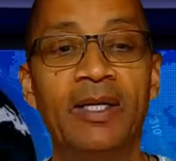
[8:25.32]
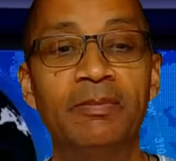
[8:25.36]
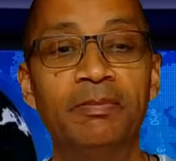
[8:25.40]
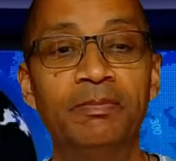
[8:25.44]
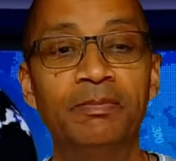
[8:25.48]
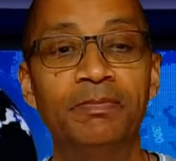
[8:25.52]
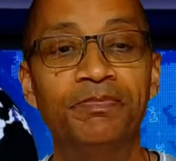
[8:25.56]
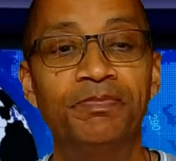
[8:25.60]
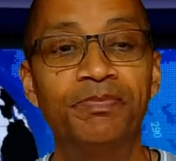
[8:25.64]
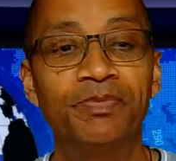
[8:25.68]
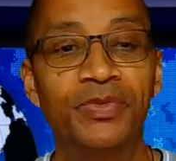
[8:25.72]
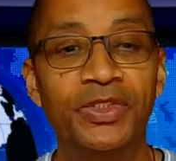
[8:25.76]

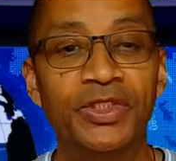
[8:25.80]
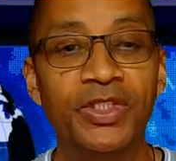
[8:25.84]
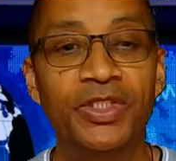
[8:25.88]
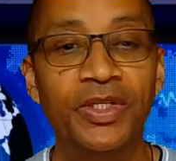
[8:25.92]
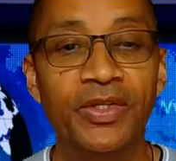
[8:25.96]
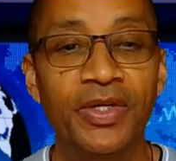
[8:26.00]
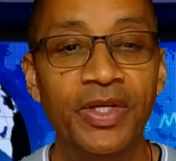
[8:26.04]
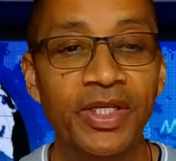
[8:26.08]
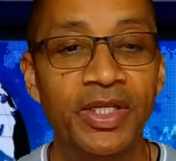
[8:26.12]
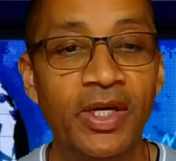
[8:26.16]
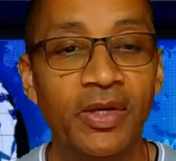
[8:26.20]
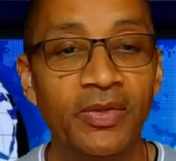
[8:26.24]

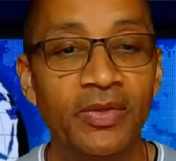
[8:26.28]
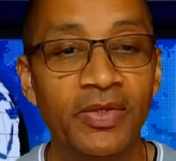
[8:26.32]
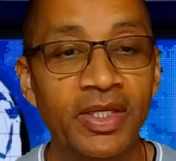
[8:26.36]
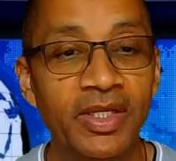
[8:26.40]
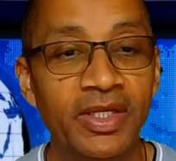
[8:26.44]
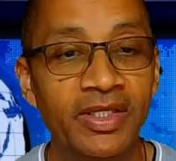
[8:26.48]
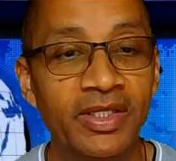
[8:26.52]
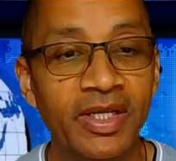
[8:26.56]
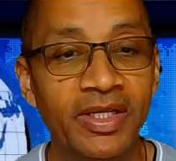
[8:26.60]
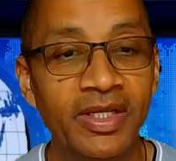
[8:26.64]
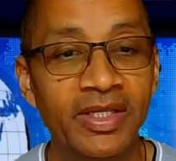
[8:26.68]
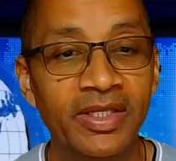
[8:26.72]
So there you go.
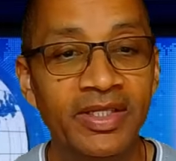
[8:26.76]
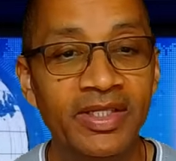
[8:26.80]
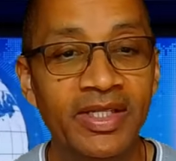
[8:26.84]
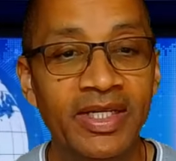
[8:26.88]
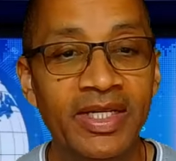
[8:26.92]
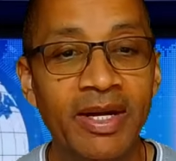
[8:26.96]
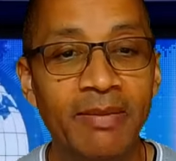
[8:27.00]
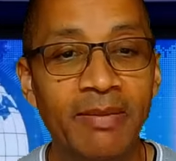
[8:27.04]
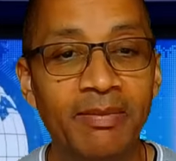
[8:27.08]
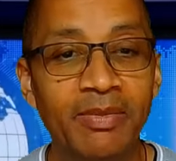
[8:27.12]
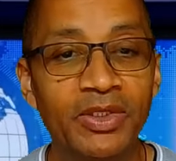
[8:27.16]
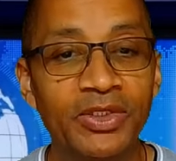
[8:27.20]

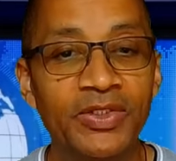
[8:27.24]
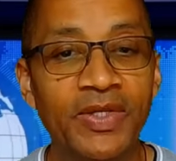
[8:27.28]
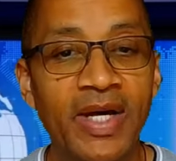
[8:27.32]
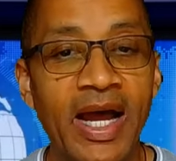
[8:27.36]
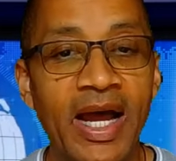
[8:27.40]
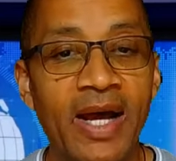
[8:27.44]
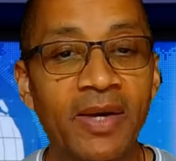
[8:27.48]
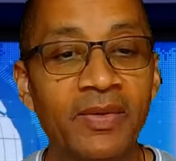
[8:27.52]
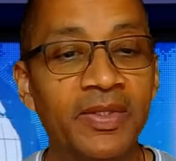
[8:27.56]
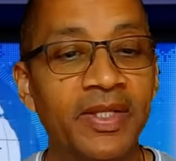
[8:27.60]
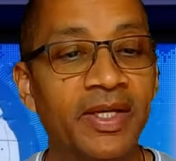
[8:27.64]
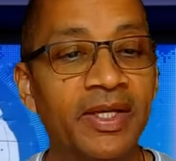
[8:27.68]
The numbers
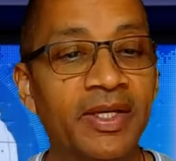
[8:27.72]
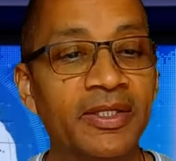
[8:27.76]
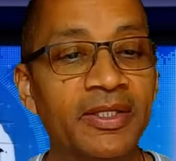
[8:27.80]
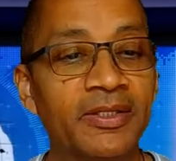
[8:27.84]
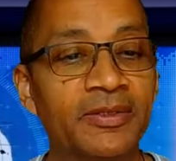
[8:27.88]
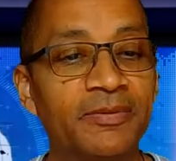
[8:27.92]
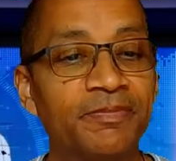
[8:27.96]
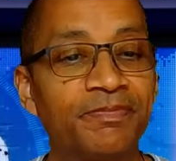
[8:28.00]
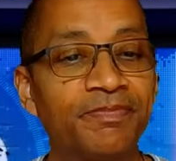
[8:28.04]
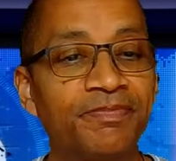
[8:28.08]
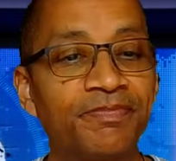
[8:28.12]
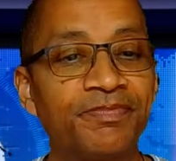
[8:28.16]
are out there.
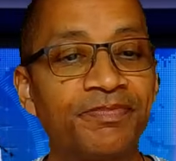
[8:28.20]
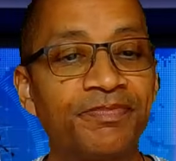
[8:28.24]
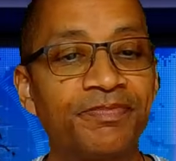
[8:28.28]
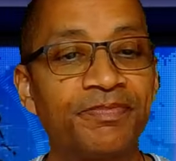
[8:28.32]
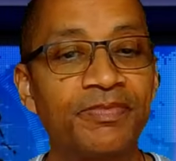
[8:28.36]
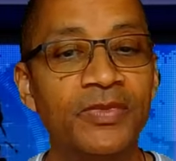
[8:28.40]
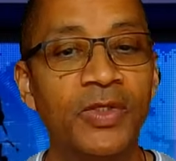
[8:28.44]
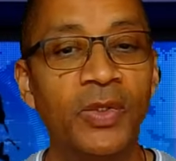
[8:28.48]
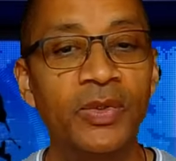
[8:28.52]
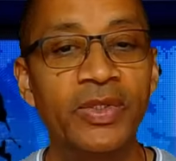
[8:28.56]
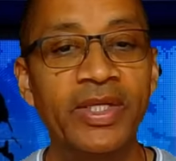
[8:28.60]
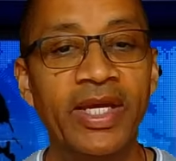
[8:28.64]

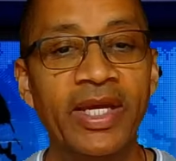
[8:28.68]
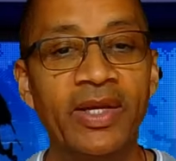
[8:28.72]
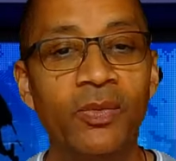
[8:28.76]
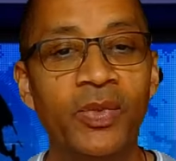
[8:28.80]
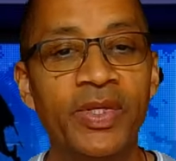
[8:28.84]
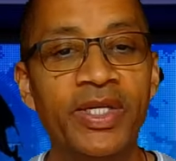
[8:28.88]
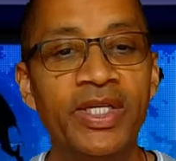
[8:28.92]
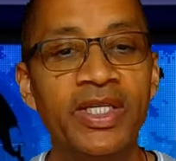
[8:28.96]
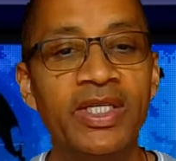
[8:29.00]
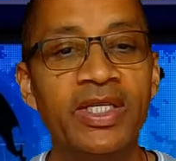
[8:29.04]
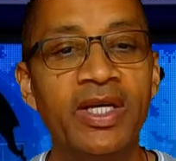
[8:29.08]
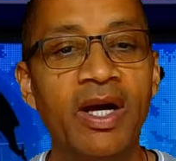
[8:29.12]
Okay,
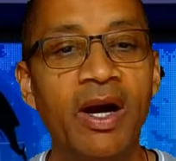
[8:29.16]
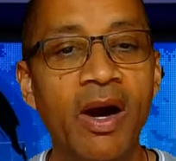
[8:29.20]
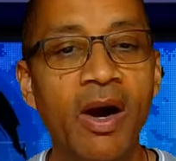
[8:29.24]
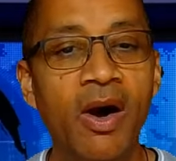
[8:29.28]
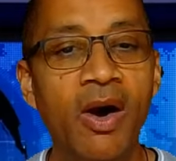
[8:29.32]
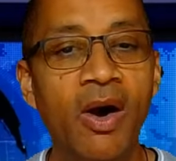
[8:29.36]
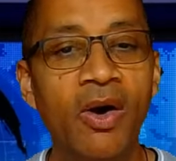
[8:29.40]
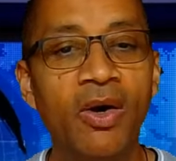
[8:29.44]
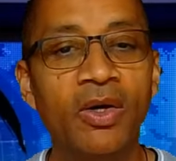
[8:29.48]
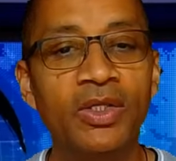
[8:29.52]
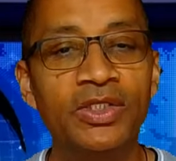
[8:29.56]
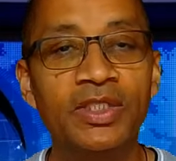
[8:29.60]
we
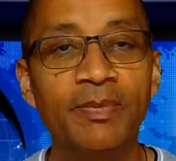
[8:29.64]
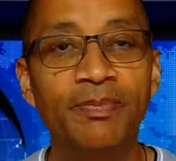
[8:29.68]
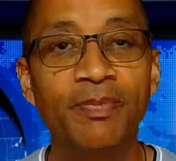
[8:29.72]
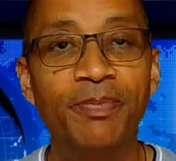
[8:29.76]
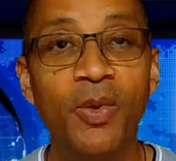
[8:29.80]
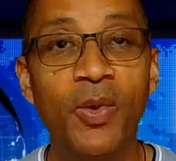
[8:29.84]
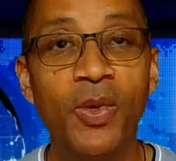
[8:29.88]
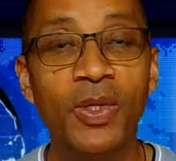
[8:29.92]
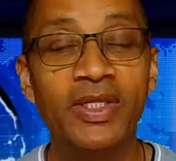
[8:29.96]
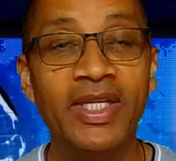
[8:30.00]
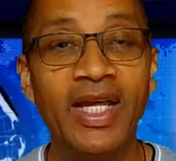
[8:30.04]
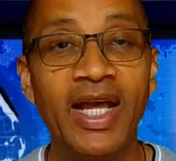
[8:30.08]
all
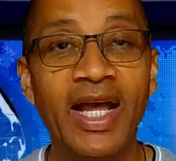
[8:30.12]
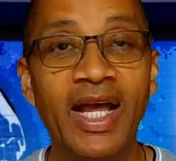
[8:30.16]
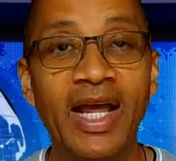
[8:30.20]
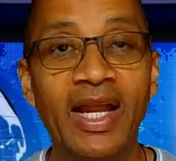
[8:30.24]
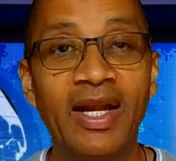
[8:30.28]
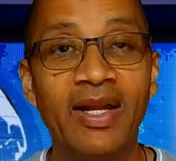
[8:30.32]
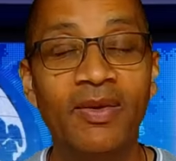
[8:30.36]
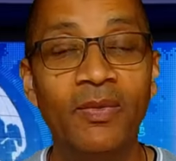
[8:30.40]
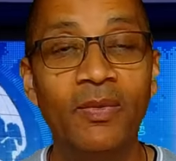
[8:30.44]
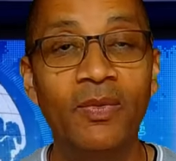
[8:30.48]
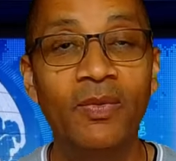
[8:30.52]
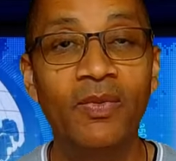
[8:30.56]
support
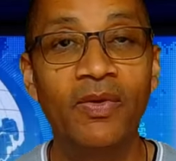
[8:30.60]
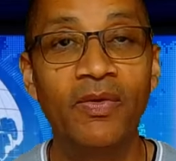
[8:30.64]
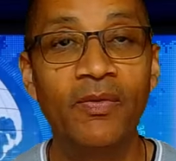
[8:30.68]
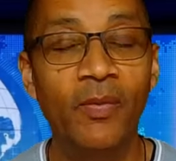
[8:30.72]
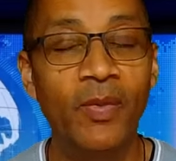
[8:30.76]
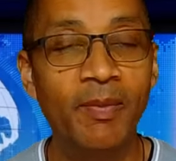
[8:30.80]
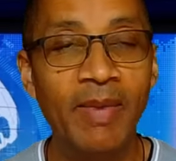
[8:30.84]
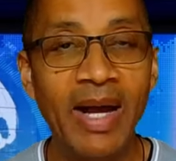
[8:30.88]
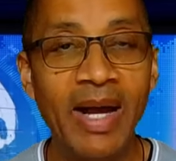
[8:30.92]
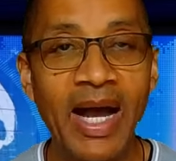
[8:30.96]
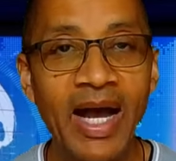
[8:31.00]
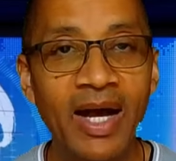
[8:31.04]
that.
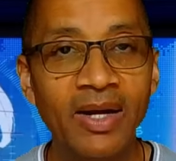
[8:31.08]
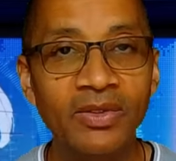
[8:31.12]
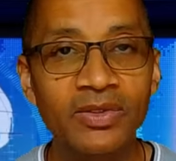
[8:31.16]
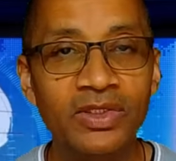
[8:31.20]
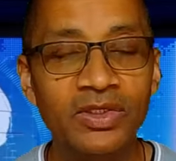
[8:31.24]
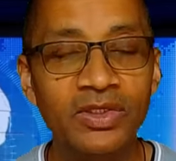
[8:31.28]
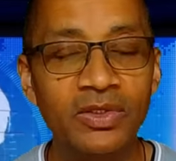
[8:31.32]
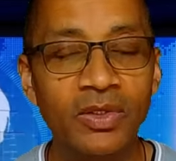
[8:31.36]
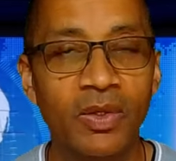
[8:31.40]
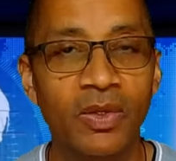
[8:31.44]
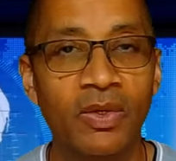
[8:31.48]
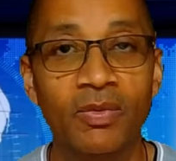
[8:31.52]
When my
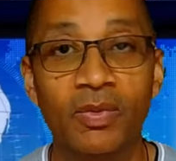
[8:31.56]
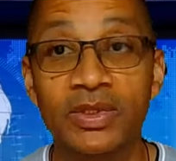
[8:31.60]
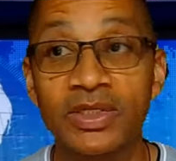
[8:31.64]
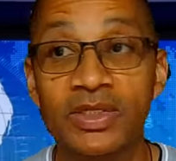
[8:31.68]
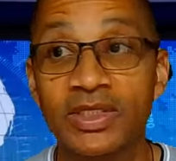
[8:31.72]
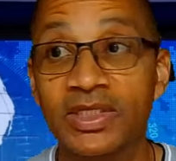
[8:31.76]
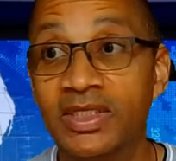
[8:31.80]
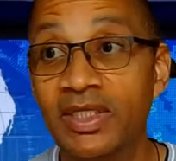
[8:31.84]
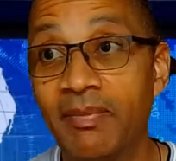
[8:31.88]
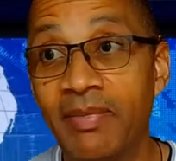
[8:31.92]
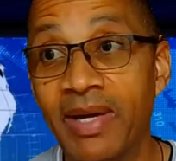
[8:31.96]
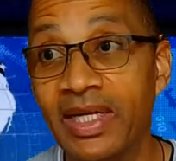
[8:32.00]
house or
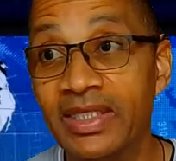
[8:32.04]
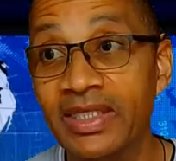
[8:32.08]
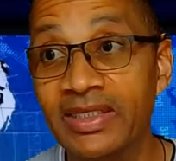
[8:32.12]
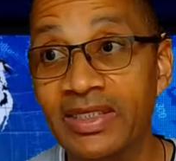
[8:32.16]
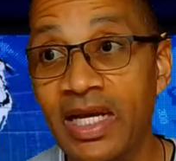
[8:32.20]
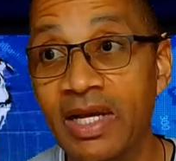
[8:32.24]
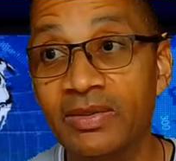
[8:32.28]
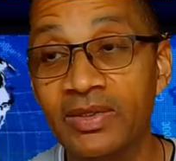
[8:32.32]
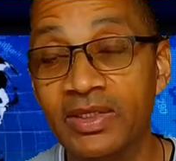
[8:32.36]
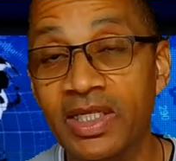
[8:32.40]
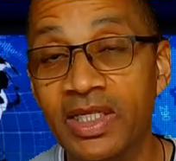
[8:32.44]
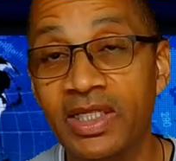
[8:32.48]
when
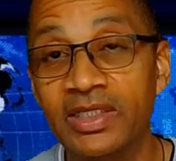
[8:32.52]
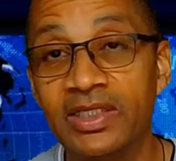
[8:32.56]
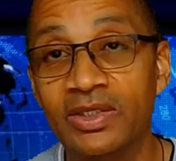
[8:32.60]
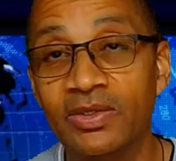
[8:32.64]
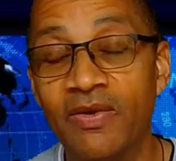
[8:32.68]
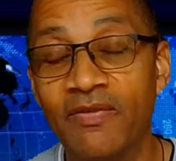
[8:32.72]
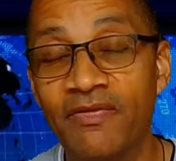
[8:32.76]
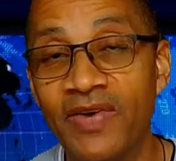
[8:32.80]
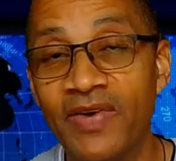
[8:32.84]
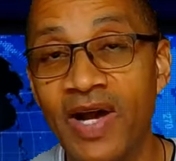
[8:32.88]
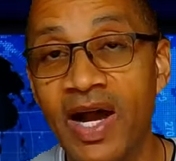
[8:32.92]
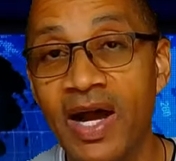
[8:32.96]
somebody's house
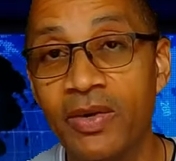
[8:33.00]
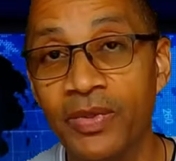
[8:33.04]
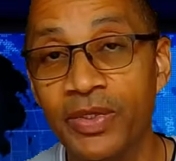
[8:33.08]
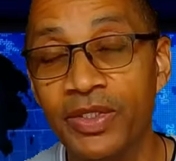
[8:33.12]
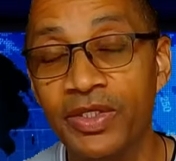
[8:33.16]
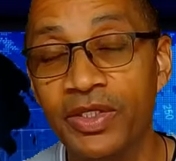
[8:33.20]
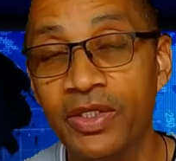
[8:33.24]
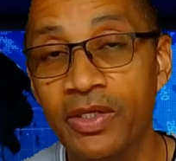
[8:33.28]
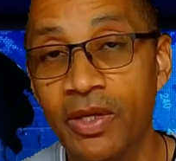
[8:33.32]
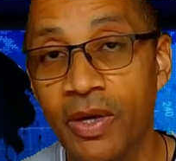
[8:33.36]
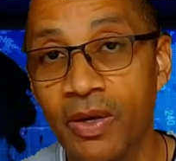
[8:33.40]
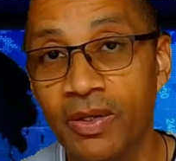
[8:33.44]
catches on fire, who
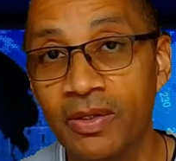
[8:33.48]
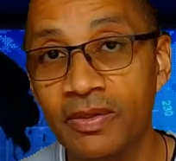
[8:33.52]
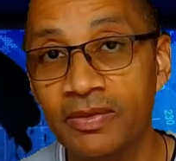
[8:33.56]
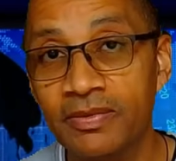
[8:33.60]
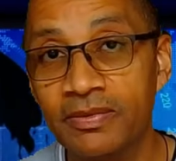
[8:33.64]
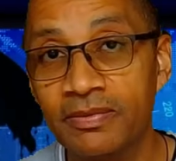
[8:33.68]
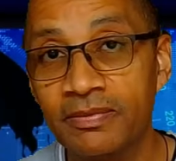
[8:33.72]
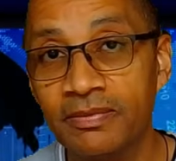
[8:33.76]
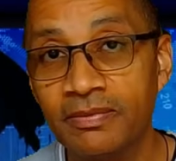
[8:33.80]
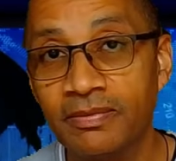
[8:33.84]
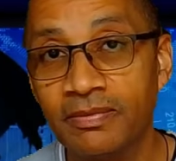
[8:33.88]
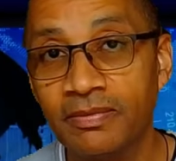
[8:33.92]
do you call?
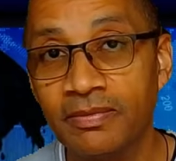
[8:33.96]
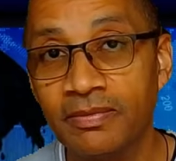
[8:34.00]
